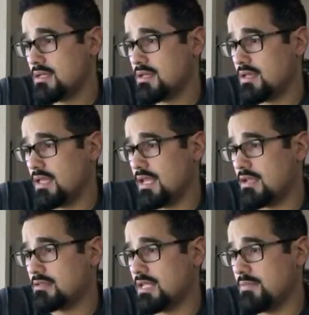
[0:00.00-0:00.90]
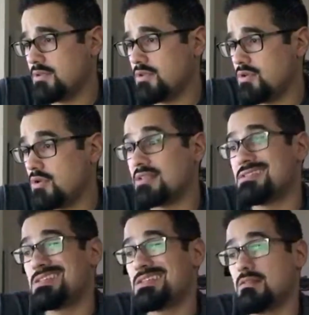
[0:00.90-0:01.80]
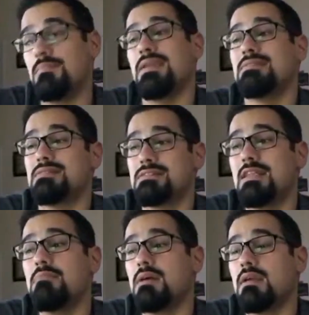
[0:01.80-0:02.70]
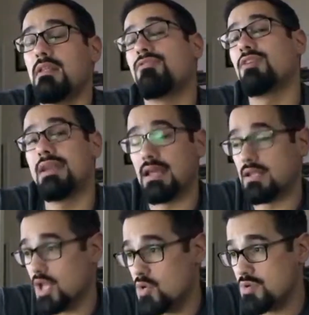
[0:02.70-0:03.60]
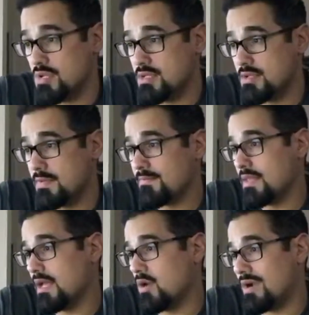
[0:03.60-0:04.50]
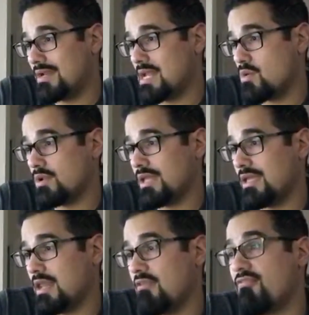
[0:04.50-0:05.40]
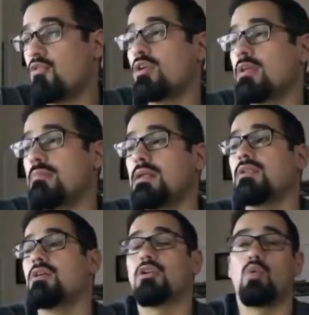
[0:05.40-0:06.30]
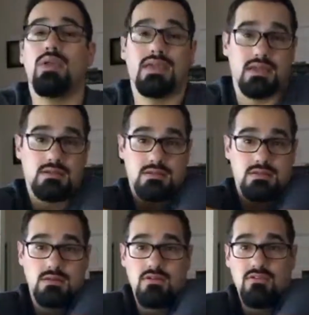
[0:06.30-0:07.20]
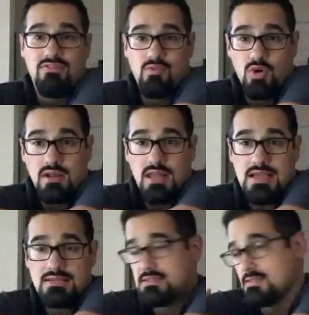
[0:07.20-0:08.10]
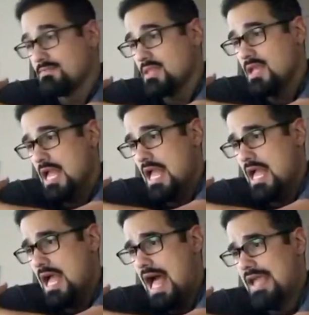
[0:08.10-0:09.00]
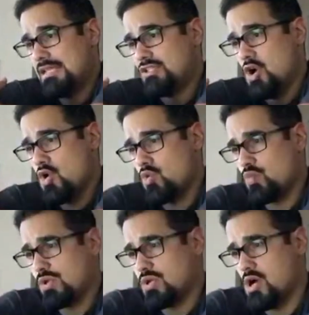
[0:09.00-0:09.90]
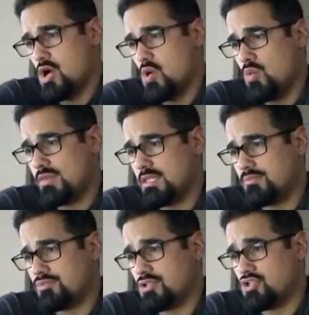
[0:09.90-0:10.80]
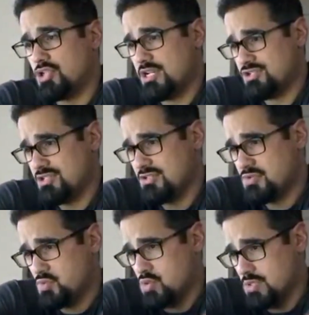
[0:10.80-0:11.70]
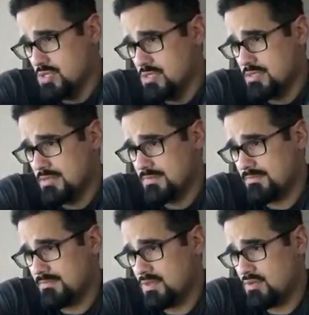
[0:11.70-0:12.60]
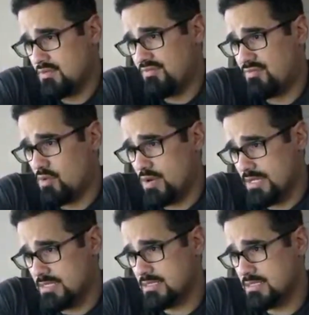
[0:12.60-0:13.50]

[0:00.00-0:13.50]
It debuted on it made $16 million on Friday alone. Right now, we're looking at a $40 million weekend for Glass. I don't recall what the projections were for it.